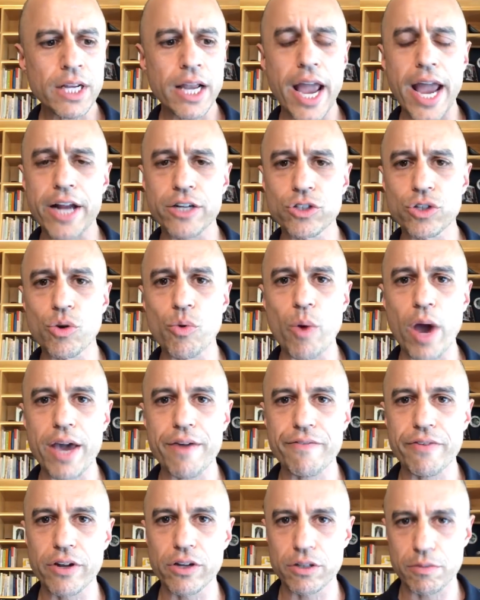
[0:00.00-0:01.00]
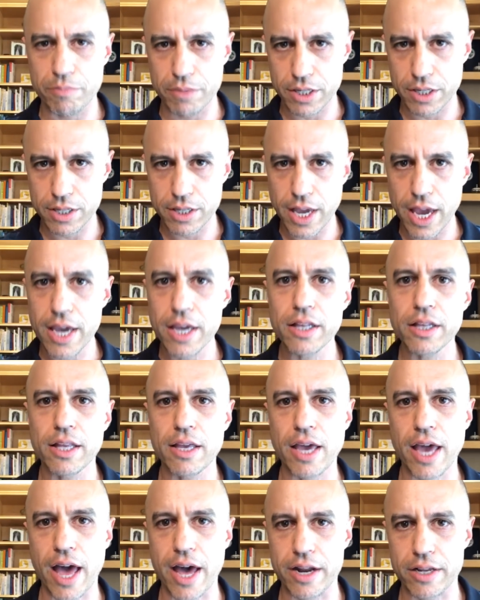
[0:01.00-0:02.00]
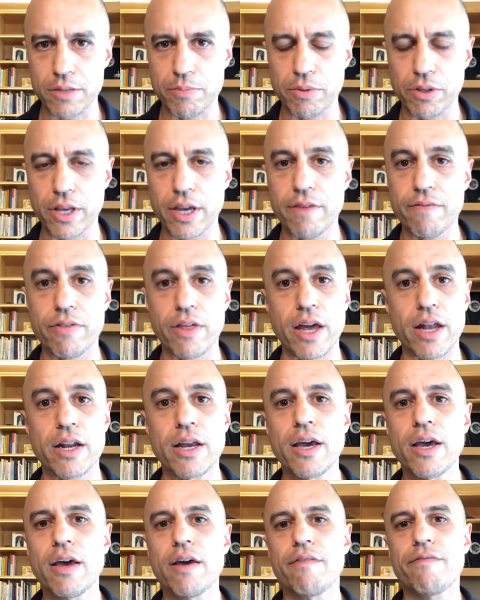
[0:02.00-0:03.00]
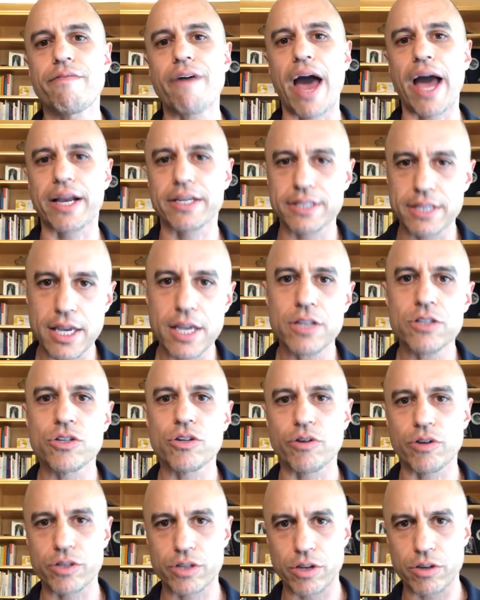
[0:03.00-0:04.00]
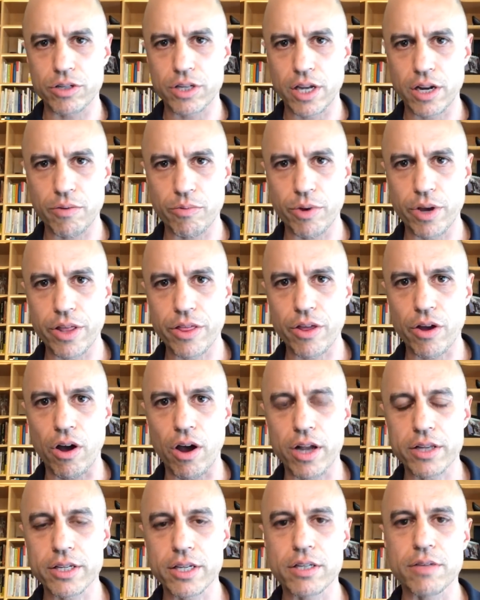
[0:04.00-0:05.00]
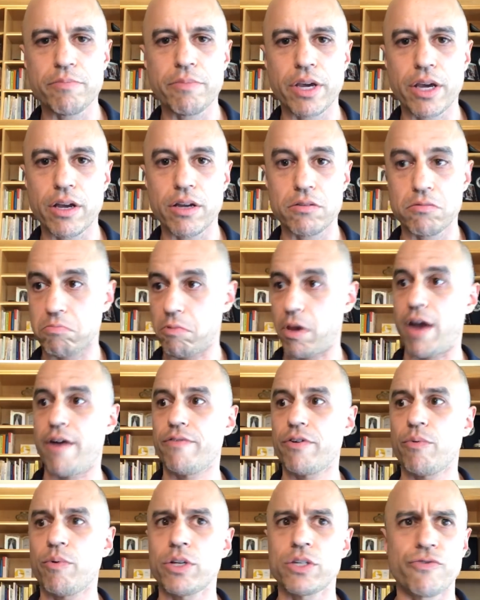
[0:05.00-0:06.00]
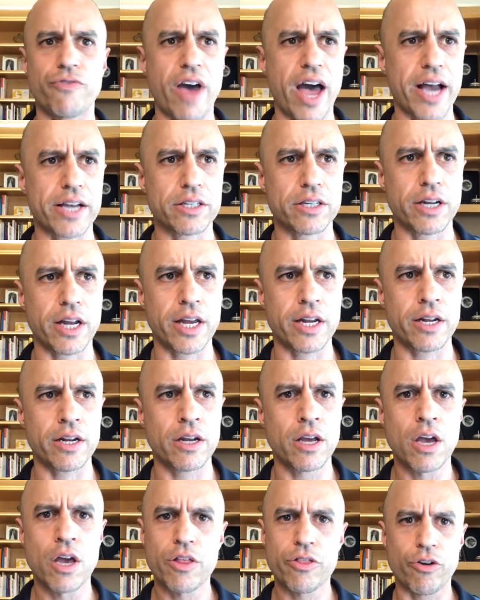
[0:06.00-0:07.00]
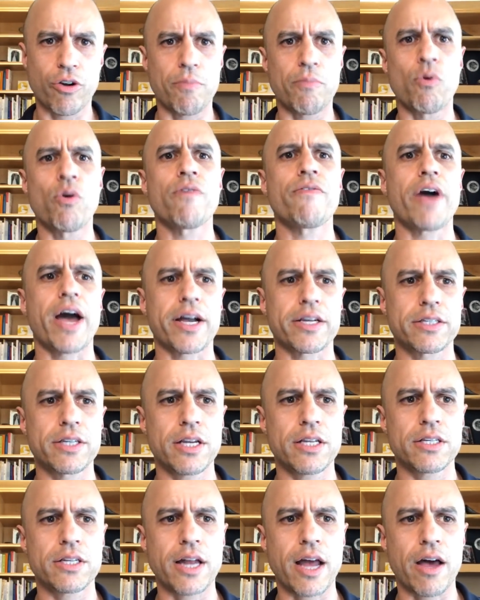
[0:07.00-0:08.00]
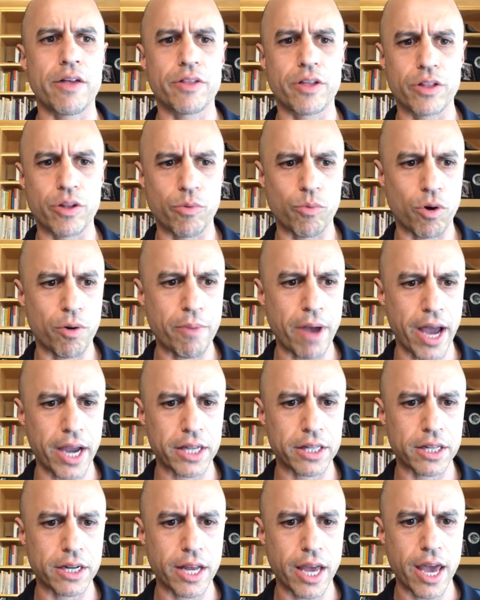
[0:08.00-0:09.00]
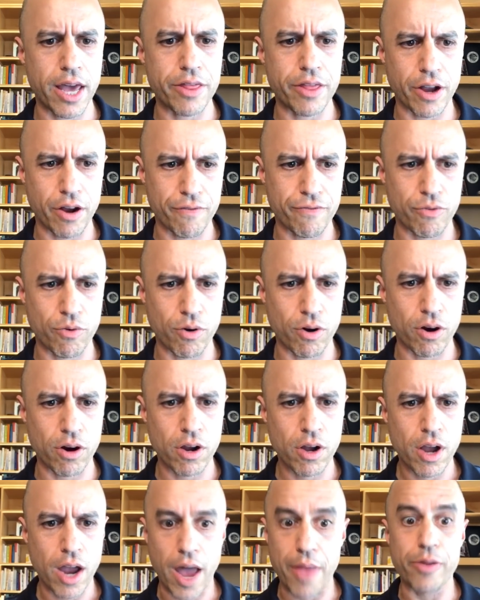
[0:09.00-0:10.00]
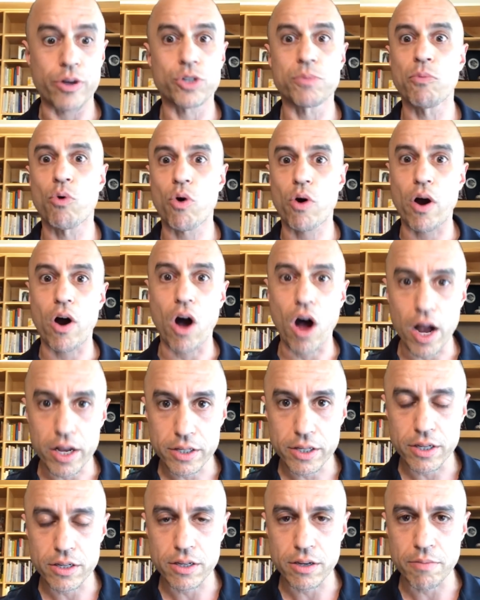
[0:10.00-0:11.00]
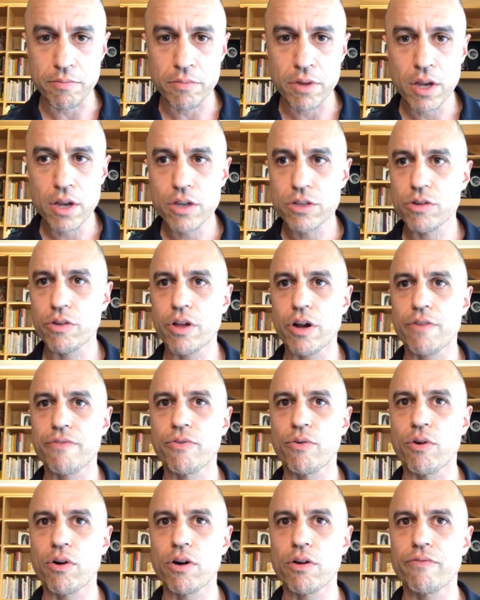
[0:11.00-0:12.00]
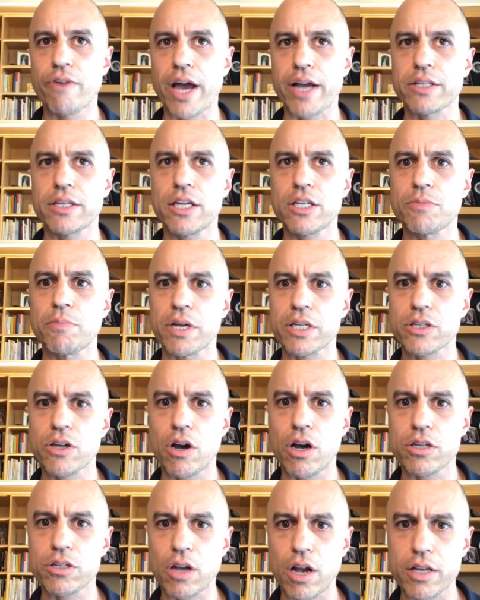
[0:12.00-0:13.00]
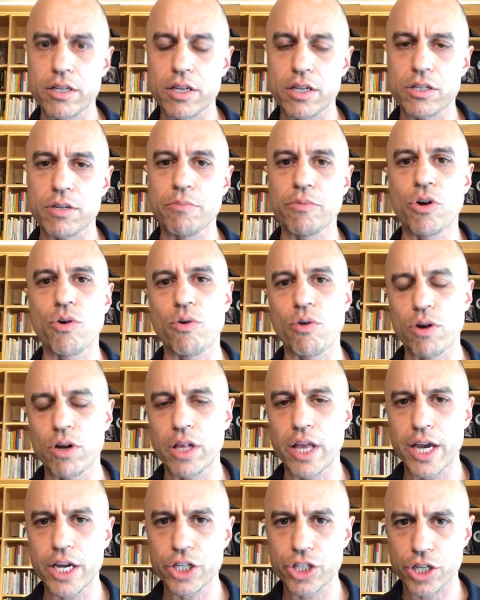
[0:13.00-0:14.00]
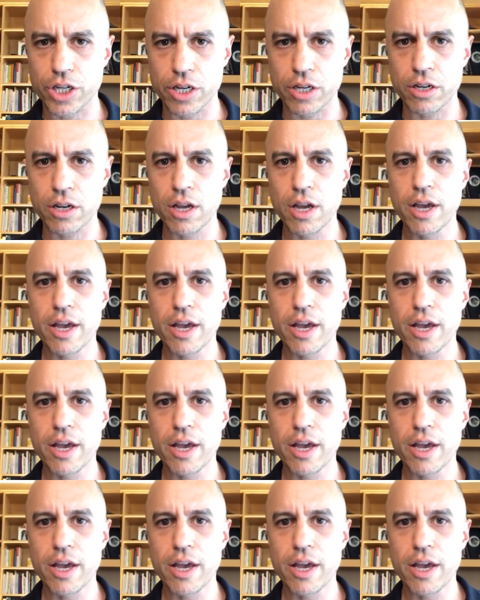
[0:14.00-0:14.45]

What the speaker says: Andrew Wakefield mistakenly had us believe that vaccines are associated with autism because everyone's vaccinated. There are more vaccines now than there were back in the day, therefore, and there's more autism, so therefore vaccines must cause autism. Correlation